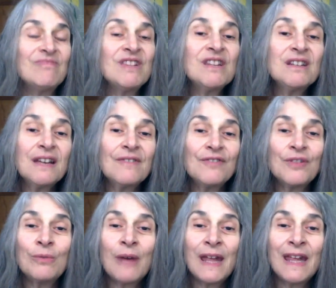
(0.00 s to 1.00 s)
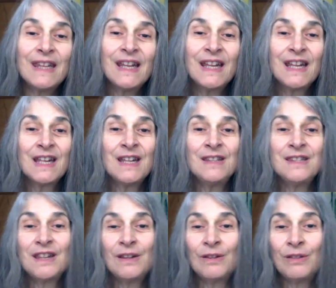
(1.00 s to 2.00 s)
You don't have to wait
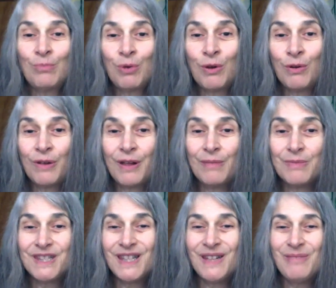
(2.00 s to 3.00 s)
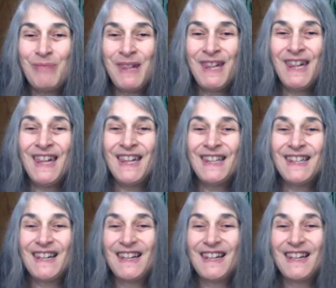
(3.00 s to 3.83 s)
until the programs begin.